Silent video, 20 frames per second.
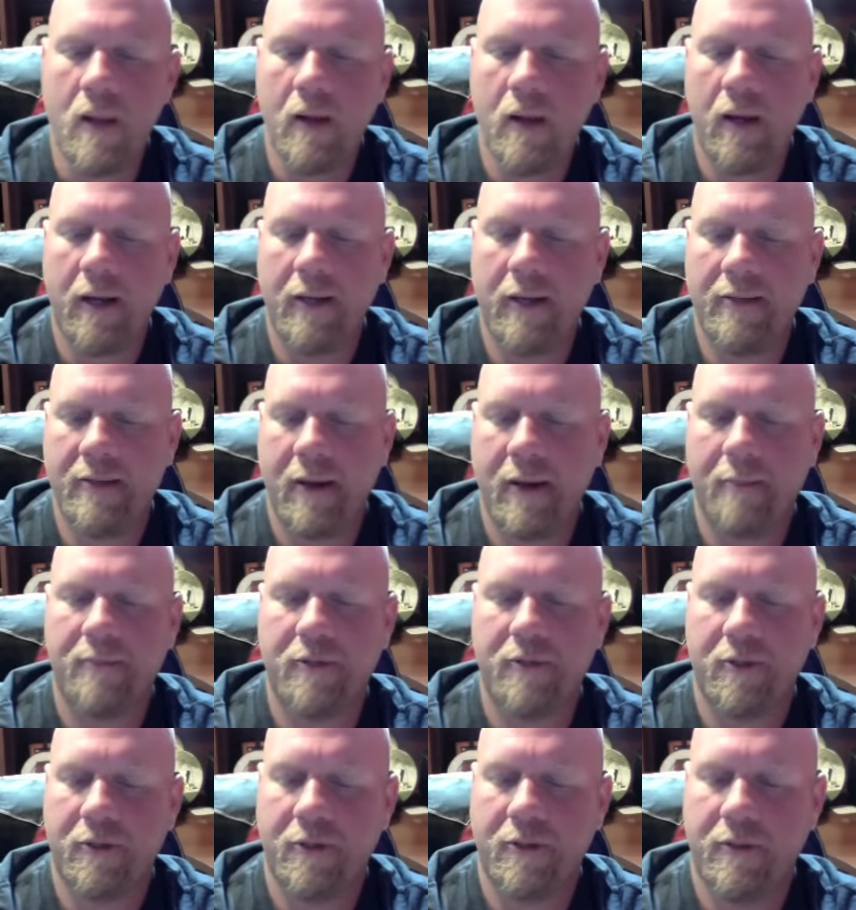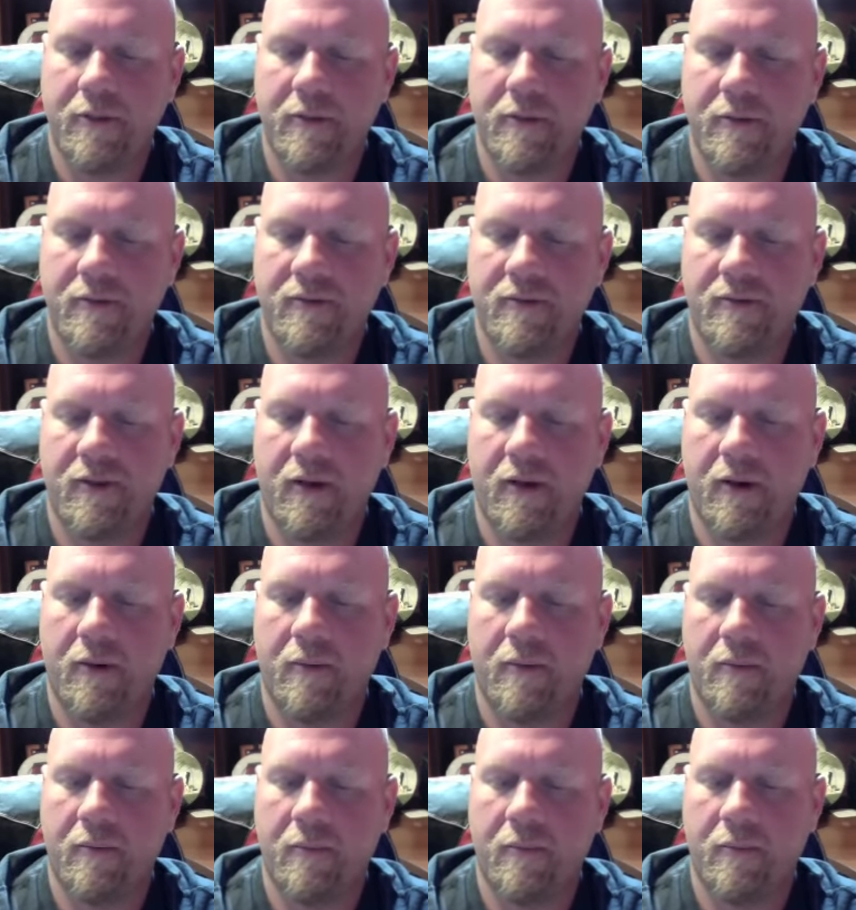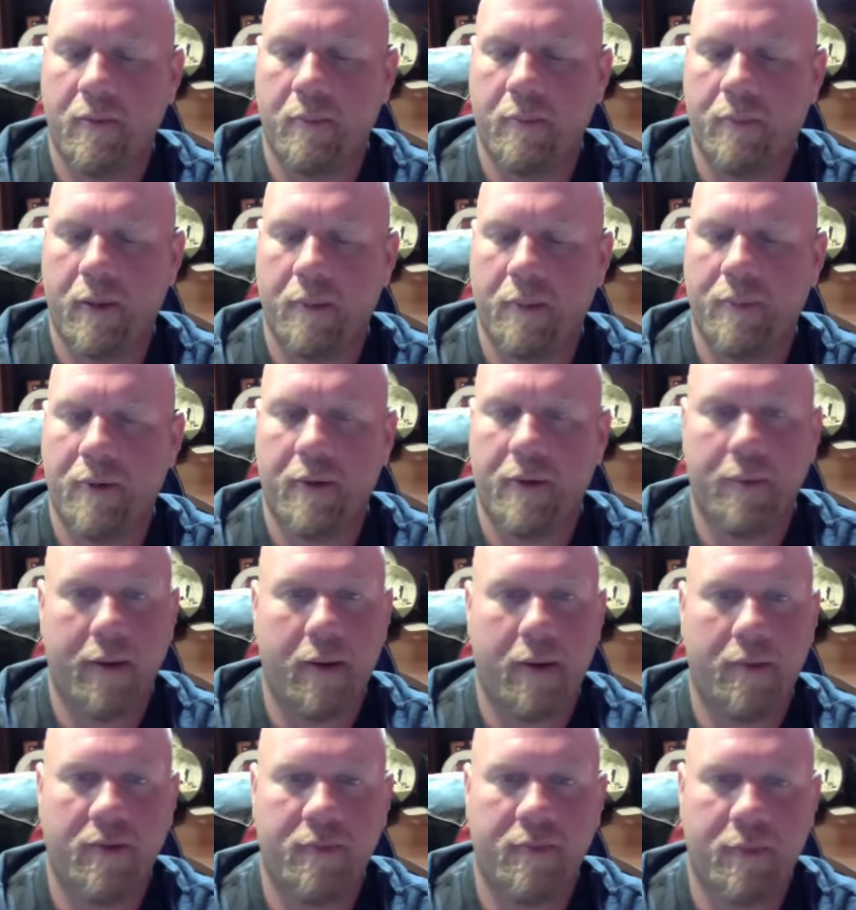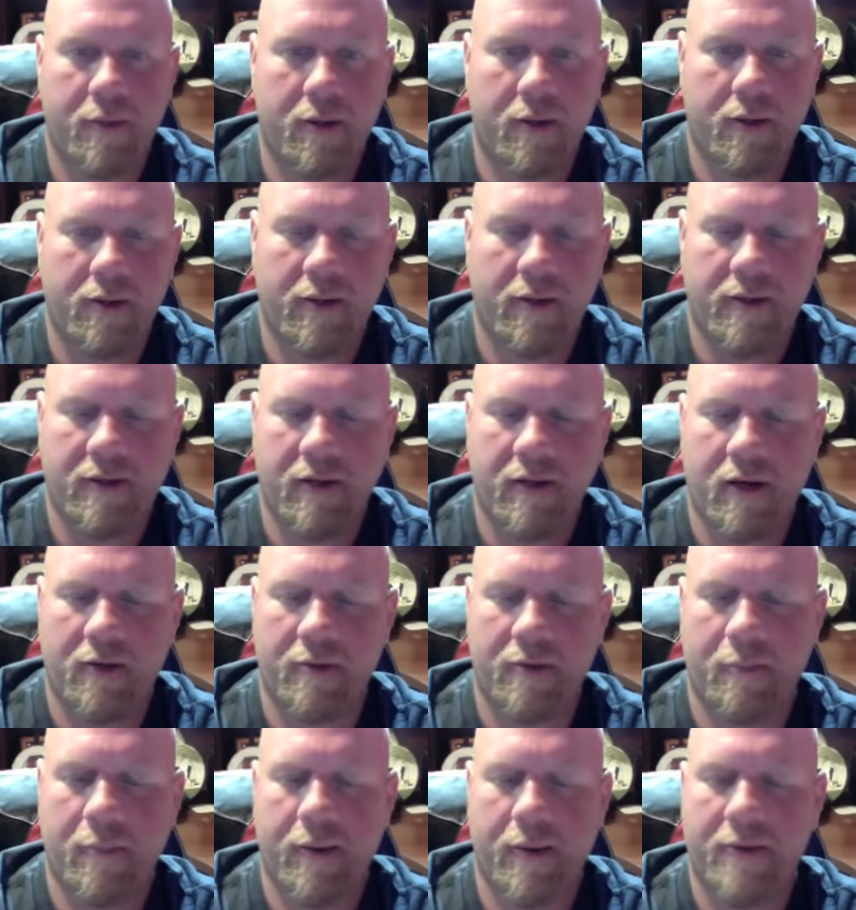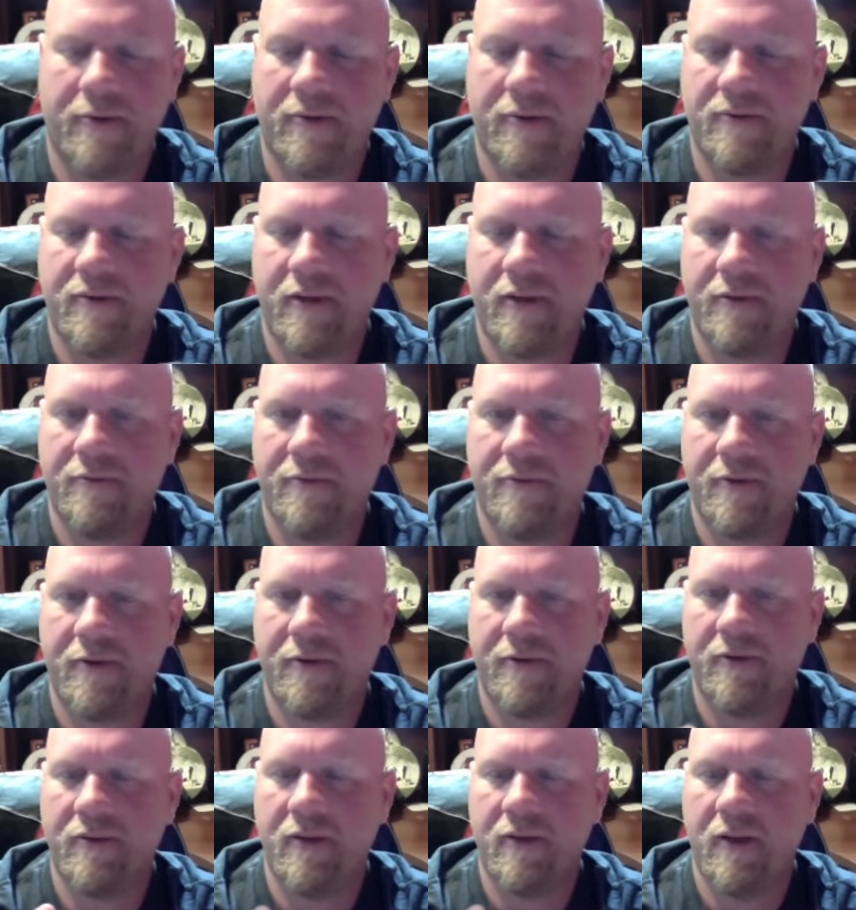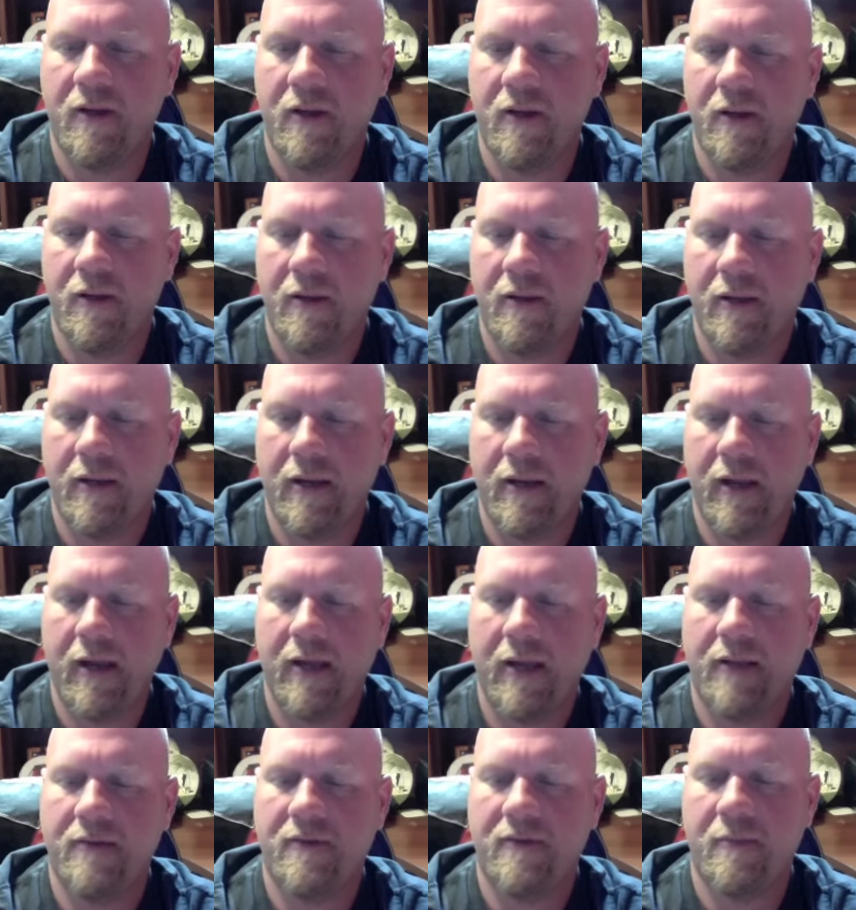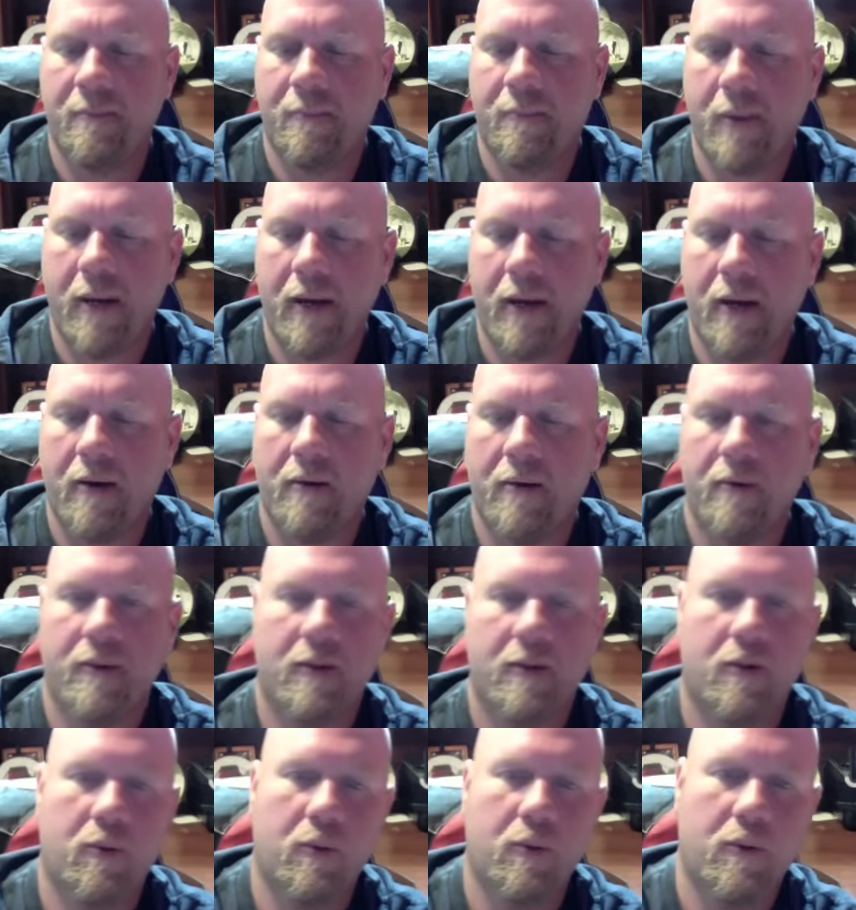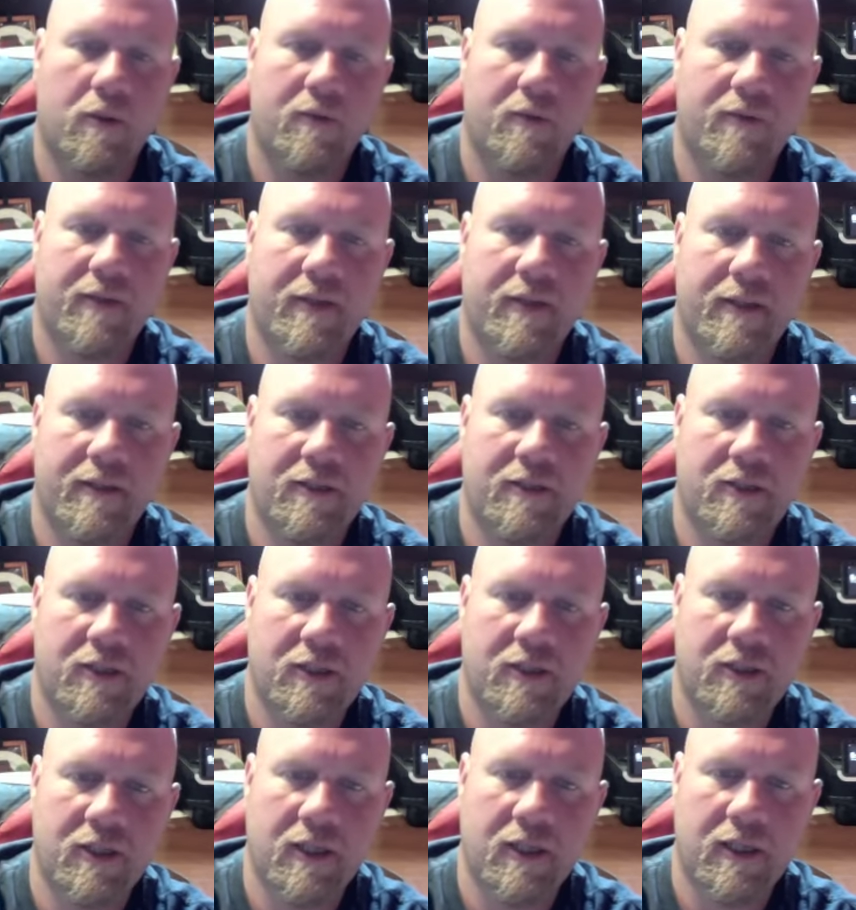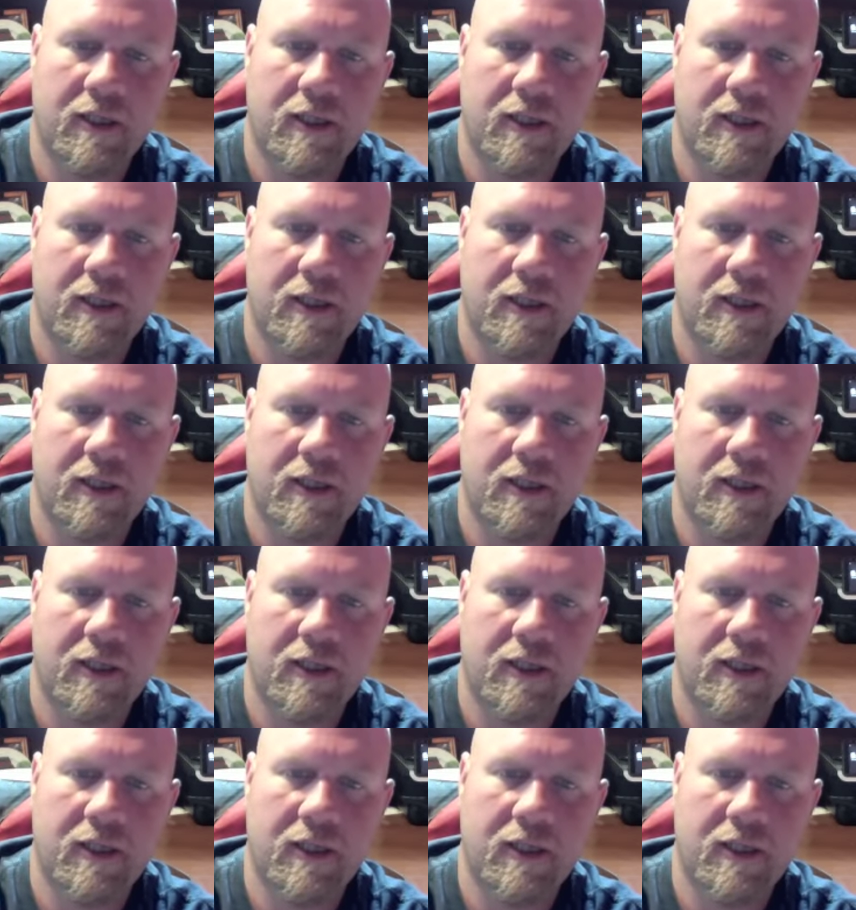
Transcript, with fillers: an adapter. So we're going to put it. We always put it on the on the battery side first. It adds about a quarter of an inch